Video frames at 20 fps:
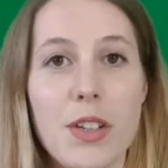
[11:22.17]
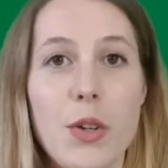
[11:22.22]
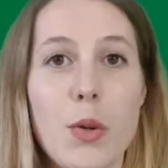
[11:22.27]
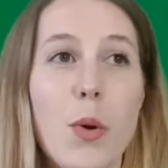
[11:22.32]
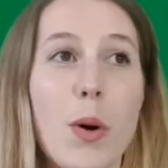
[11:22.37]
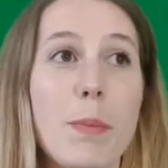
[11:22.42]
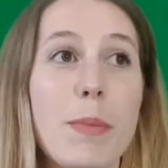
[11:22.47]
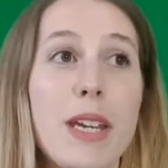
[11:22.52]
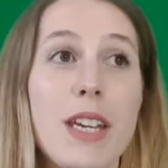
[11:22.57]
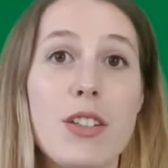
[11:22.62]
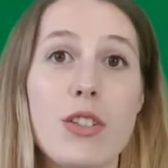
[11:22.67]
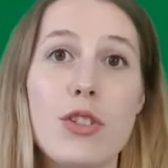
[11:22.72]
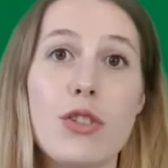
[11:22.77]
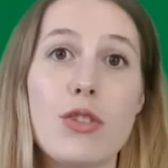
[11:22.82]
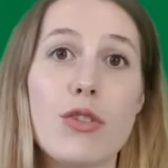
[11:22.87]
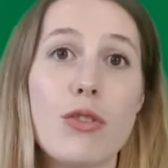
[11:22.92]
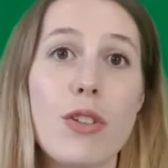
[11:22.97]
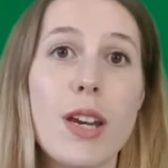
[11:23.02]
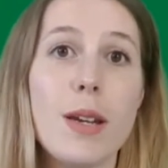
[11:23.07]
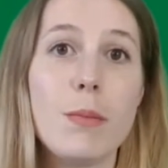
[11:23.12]
You are being
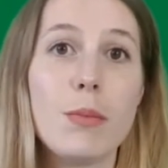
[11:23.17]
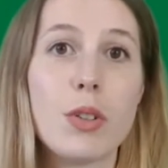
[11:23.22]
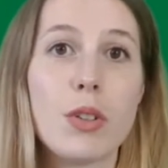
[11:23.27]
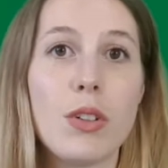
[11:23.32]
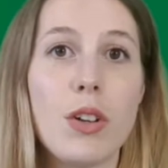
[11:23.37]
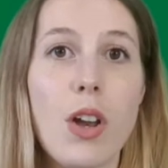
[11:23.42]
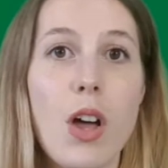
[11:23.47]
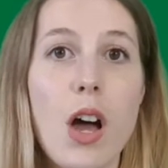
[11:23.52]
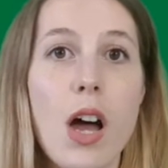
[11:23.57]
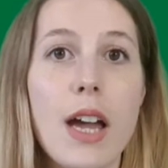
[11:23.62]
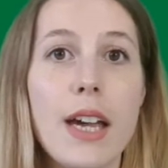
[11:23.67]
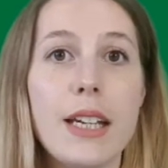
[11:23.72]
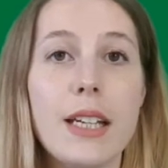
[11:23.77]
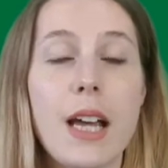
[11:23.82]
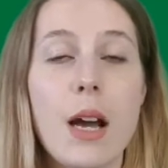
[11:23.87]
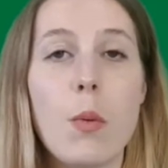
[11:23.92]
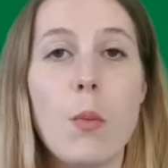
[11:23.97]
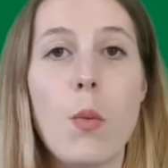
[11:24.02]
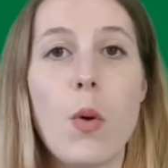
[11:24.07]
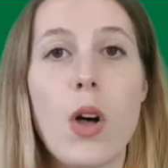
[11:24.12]
streamed online,
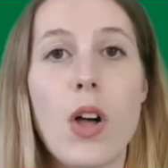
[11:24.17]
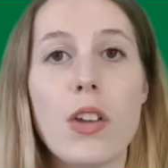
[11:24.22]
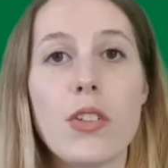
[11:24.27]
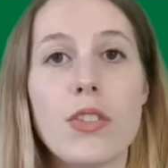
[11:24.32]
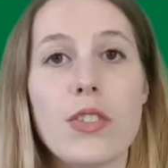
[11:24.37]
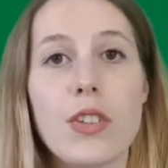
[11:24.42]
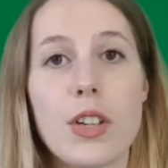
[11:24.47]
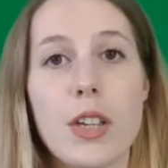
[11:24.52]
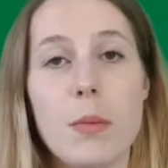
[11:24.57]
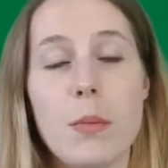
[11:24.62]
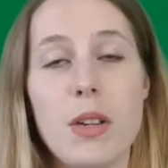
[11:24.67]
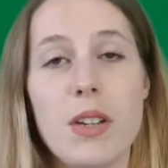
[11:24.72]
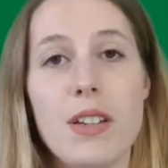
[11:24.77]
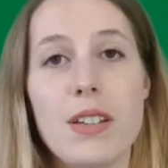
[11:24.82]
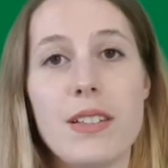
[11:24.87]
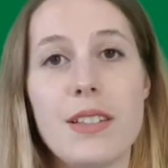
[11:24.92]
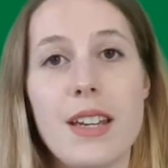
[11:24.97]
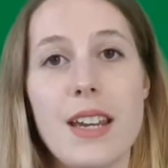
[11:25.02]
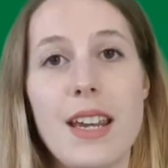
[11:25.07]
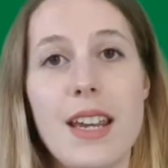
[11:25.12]
and whilst the
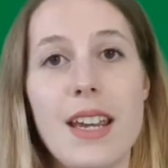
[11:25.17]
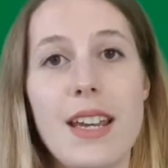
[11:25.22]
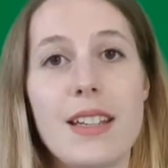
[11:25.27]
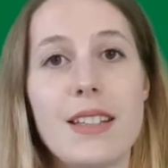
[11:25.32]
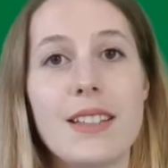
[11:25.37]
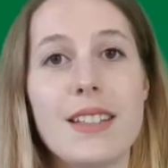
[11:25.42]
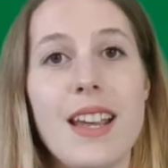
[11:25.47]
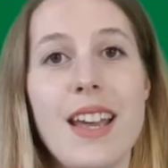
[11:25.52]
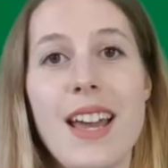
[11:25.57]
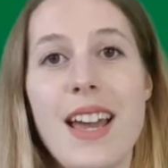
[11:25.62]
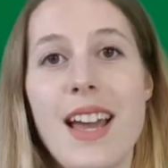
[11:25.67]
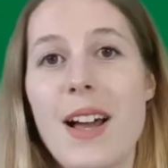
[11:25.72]
community is